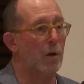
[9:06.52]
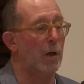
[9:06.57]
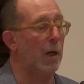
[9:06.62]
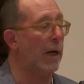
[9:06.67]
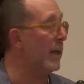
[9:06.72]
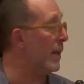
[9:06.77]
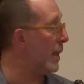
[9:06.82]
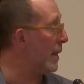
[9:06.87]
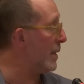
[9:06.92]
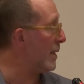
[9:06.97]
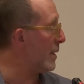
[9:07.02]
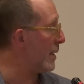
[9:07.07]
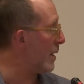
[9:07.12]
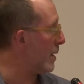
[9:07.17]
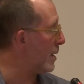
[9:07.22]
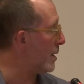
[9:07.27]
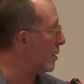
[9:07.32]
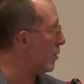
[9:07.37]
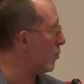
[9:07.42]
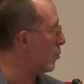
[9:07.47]

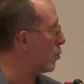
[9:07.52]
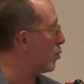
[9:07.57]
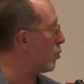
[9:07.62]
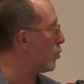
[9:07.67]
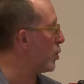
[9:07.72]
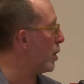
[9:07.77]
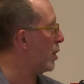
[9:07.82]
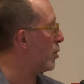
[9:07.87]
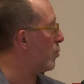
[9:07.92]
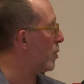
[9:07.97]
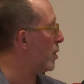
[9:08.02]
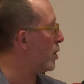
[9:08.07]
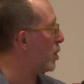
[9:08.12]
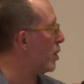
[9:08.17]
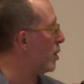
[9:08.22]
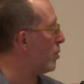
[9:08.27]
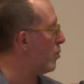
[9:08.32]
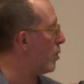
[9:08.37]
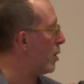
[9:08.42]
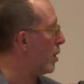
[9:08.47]
analysis. Crush and
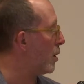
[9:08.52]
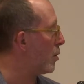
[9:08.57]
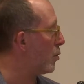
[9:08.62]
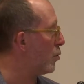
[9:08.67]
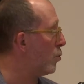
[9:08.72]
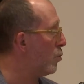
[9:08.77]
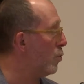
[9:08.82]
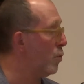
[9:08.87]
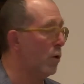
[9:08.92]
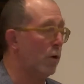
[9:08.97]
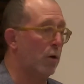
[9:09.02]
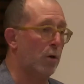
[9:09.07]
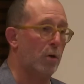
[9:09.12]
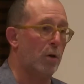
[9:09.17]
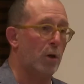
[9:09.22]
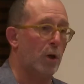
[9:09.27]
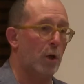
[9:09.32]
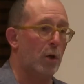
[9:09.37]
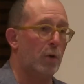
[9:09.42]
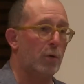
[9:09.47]
Ritchie were two
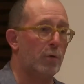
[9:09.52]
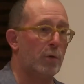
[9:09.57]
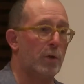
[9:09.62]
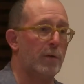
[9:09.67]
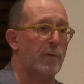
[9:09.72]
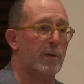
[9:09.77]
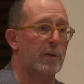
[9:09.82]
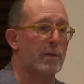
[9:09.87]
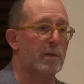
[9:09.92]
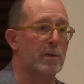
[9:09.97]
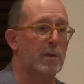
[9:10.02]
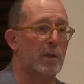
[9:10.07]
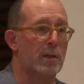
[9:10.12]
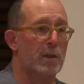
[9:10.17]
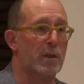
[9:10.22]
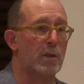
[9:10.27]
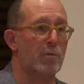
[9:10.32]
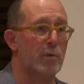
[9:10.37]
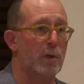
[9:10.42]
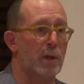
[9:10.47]

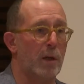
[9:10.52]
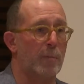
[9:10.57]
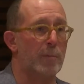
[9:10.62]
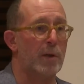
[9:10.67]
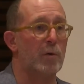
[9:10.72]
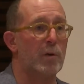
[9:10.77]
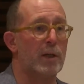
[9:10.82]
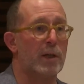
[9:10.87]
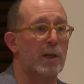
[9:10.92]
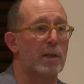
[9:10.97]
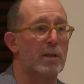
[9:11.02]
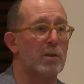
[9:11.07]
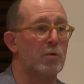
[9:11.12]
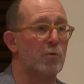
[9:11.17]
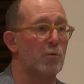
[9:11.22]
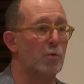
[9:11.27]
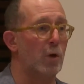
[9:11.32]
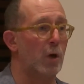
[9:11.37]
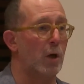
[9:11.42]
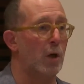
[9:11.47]
university Americans
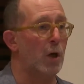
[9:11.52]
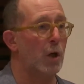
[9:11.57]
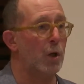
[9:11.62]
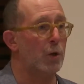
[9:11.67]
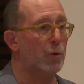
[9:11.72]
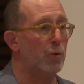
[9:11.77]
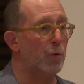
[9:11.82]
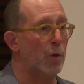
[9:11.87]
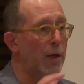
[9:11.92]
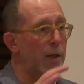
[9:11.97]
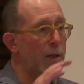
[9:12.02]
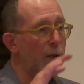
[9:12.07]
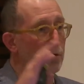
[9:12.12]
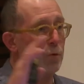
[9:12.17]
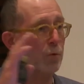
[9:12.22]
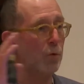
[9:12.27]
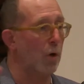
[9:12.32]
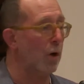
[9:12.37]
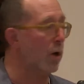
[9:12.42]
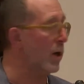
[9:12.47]
who tried
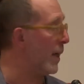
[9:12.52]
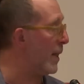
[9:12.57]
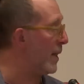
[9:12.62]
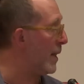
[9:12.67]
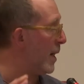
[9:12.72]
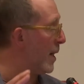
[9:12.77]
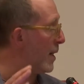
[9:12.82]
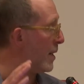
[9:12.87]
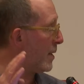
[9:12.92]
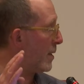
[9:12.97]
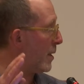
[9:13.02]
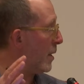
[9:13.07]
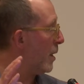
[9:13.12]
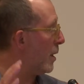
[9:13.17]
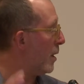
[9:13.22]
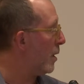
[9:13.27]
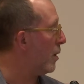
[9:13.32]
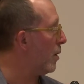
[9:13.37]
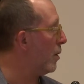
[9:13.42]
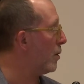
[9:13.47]
to organize
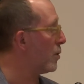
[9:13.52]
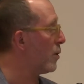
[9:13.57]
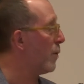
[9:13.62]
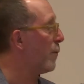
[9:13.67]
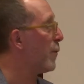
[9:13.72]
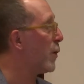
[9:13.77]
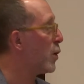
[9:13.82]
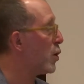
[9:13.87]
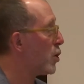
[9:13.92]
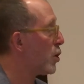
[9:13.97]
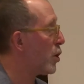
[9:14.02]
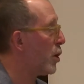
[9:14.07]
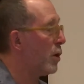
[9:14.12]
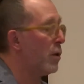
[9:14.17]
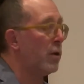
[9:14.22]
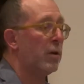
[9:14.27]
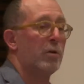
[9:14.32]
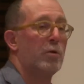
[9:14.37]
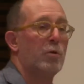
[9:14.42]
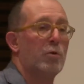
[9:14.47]
the
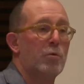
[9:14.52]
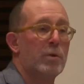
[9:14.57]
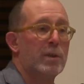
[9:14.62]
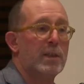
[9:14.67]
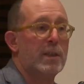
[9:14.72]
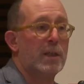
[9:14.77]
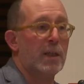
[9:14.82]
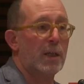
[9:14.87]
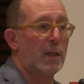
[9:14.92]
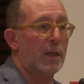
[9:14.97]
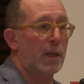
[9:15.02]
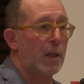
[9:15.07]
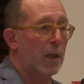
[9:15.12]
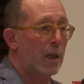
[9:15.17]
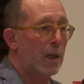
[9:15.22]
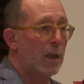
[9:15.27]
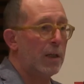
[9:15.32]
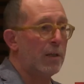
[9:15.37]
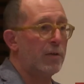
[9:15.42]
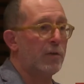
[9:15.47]
function touristic
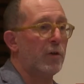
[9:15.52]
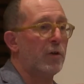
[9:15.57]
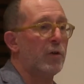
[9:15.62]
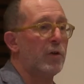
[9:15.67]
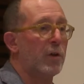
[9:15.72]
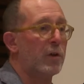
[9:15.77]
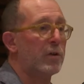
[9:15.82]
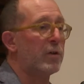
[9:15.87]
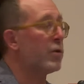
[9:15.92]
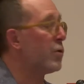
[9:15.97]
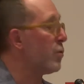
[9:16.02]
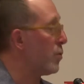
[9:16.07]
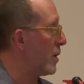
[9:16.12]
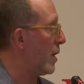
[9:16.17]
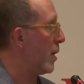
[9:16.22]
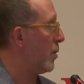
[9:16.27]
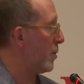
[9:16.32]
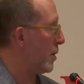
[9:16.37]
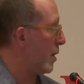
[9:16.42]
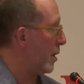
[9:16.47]
in the years
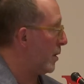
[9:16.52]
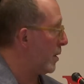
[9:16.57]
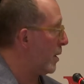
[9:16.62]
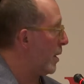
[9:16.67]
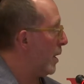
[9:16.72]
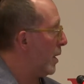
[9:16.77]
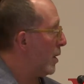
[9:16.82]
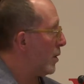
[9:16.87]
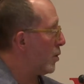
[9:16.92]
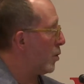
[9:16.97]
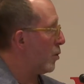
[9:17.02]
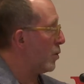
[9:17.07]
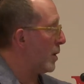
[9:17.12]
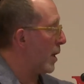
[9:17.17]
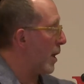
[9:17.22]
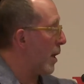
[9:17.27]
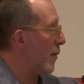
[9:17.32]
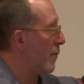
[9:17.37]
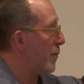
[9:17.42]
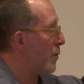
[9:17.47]
2000. So
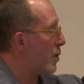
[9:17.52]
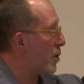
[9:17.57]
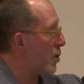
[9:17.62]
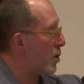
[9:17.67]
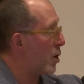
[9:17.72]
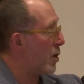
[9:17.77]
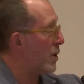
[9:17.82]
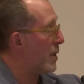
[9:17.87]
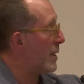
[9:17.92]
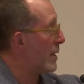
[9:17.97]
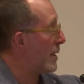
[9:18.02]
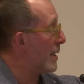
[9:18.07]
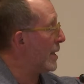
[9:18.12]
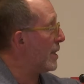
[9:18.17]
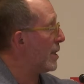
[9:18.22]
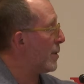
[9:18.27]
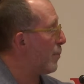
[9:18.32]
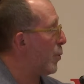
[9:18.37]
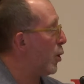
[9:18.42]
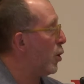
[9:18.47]
they have
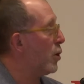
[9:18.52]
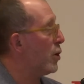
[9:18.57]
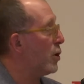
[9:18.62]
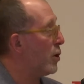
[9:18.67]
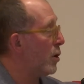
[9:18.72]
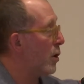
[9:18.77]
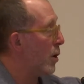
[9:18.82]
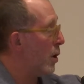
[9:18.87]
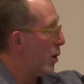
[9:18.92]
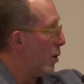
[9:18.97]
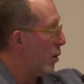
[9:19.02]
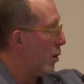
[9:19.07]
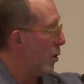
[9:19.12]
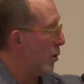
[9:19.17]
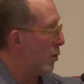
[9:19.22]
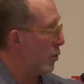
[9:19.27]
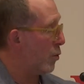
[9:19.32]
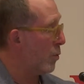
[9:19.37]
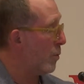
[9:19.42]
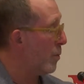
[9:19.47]
36 points
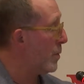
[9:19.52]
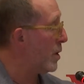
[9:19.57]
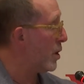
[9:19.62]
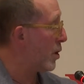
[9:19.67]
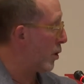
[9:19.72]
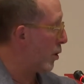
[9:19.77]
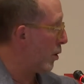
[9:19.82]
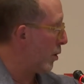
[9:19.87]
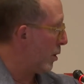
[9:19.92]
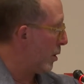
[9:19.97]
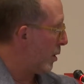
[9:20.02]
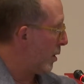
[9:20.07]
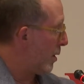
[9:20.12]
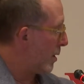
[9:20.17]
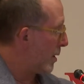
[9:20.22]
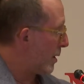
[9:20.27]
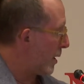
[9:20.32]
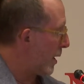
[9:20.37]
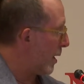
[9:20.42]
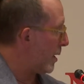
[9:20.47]
to measure
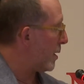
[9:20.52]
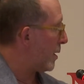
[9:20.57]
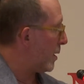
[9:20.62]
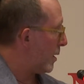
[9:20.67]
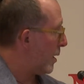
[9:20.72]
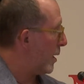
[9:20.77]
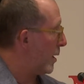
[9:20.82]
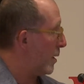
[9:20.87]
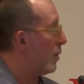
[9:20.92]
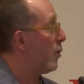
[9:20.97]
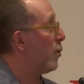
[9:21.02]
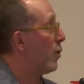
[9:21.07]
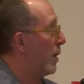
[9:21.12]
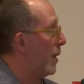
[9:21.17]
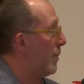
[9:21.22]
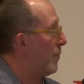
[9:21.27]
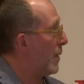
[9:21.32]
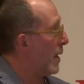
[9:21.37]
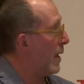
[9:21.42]
that. And, okay.